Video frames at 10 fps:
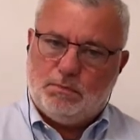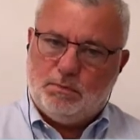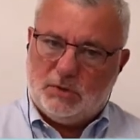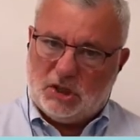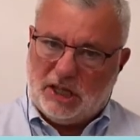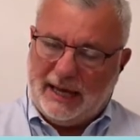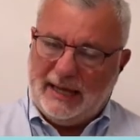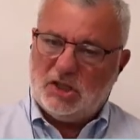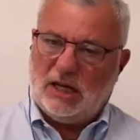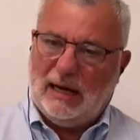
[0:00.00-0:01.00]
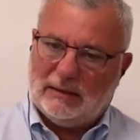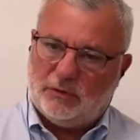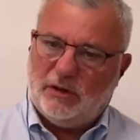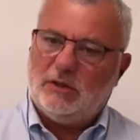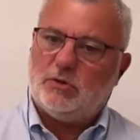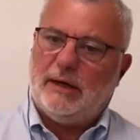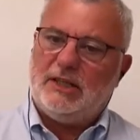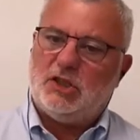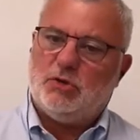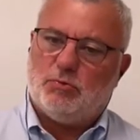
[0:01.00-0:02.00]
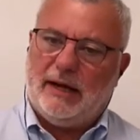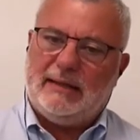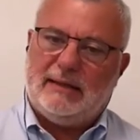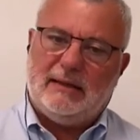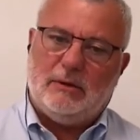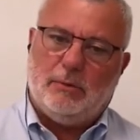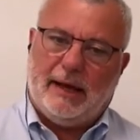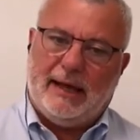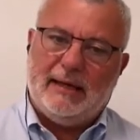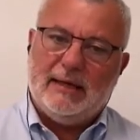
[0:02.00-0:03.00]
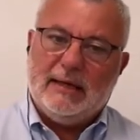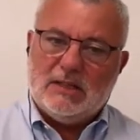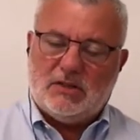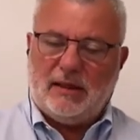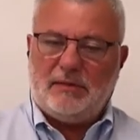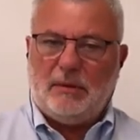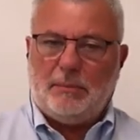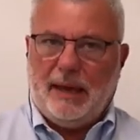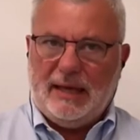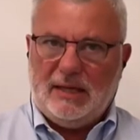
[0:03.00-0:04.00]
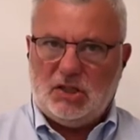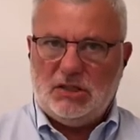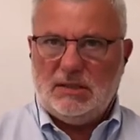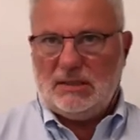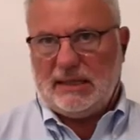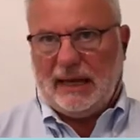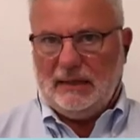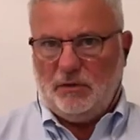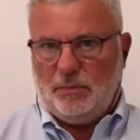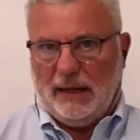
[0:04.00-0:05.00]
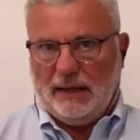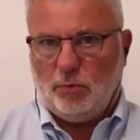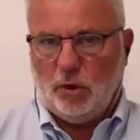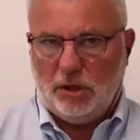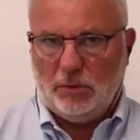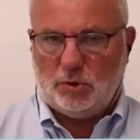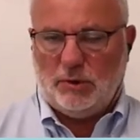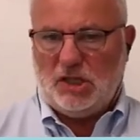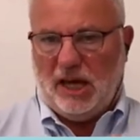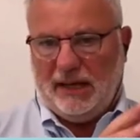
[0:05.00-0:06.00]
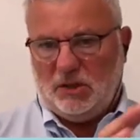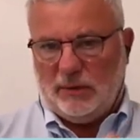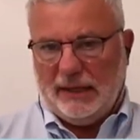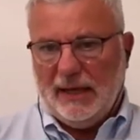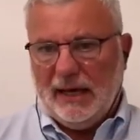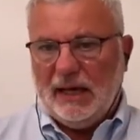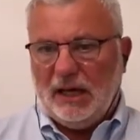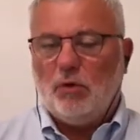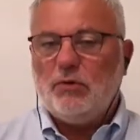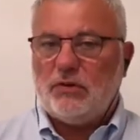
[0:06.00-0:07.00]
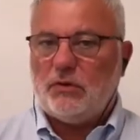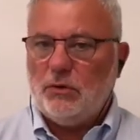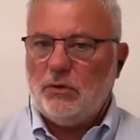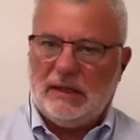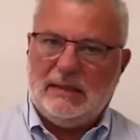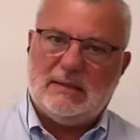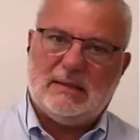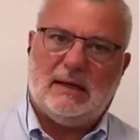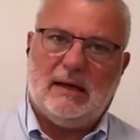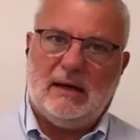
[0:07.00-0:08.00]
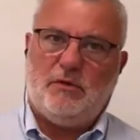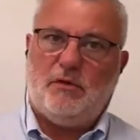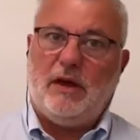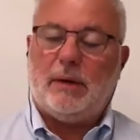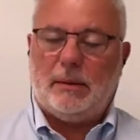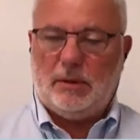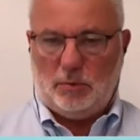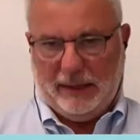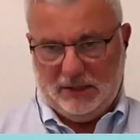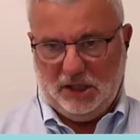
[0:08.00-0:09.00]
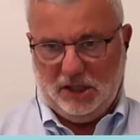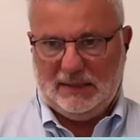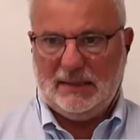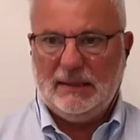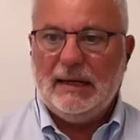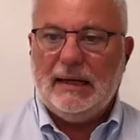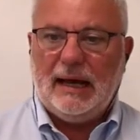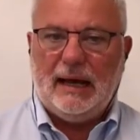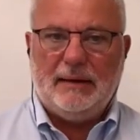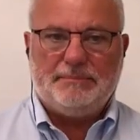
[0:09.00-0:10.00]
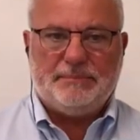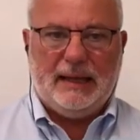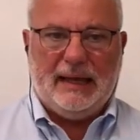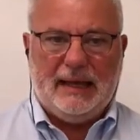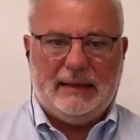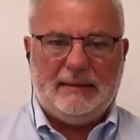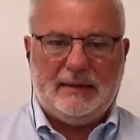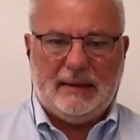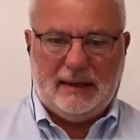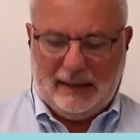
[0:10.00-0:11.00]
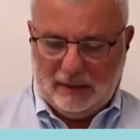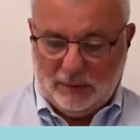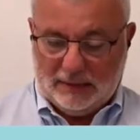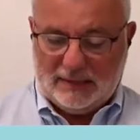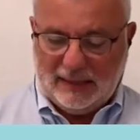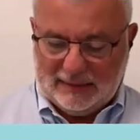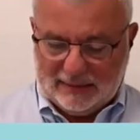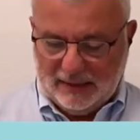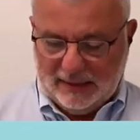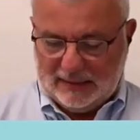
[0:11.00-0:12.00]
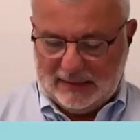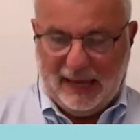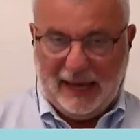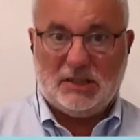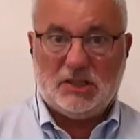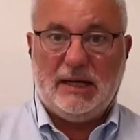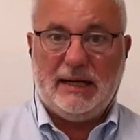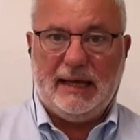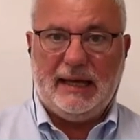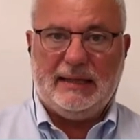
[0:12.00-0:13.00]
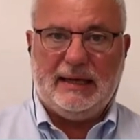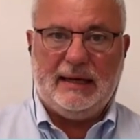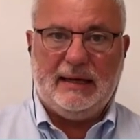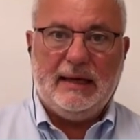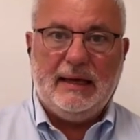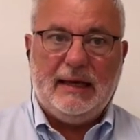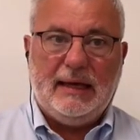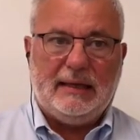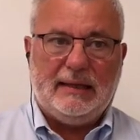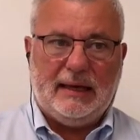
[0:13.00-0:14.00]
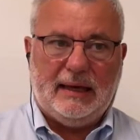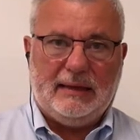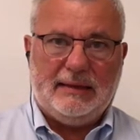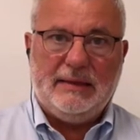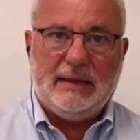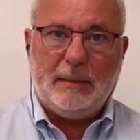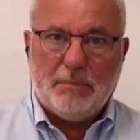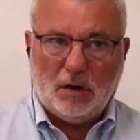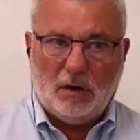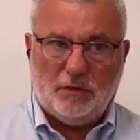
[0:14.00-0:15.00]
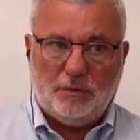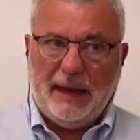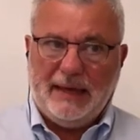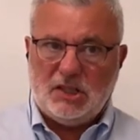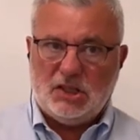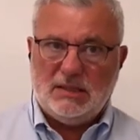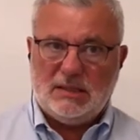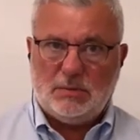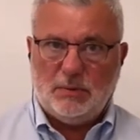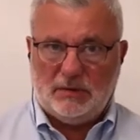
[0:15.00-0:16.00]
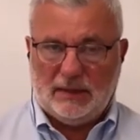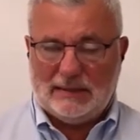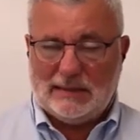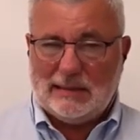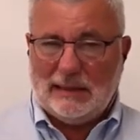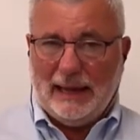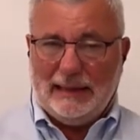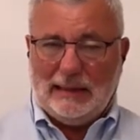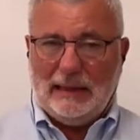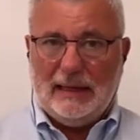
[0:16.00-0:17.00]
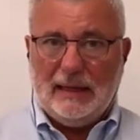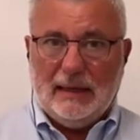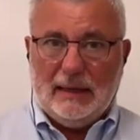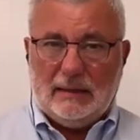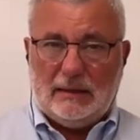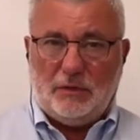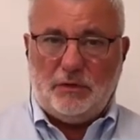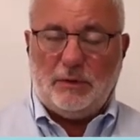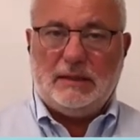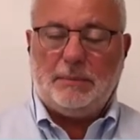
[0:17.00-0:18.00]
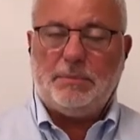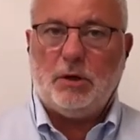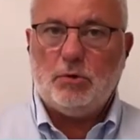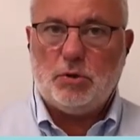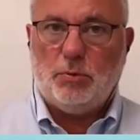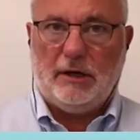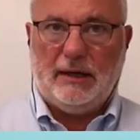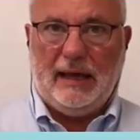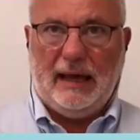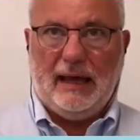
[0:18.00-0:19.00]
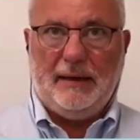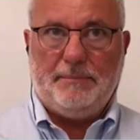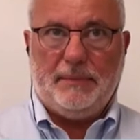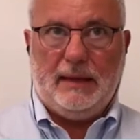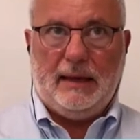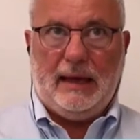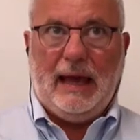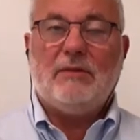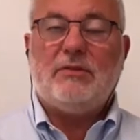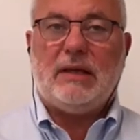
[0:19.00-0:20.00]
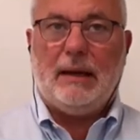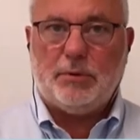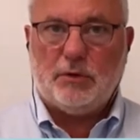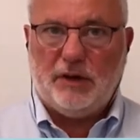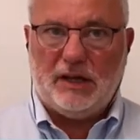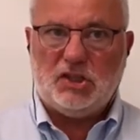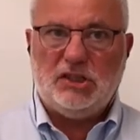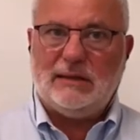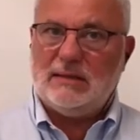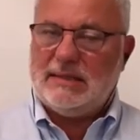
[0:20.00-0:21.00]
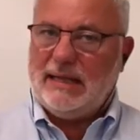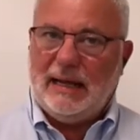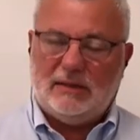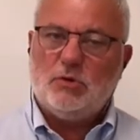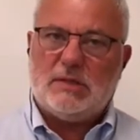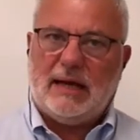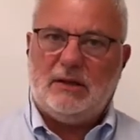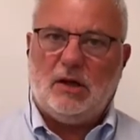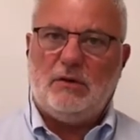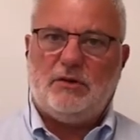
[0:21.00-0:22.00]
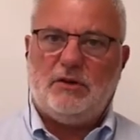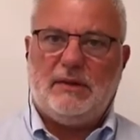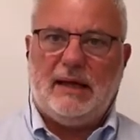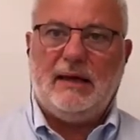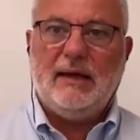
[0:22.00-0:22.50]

change ultrafiltration rate in a way so that the patient's relative blood volume trajectory goes through these favorable ranges. And we studied this actually in a number of patients with a slightly different approach, where a healthcare professional still had to sign off on the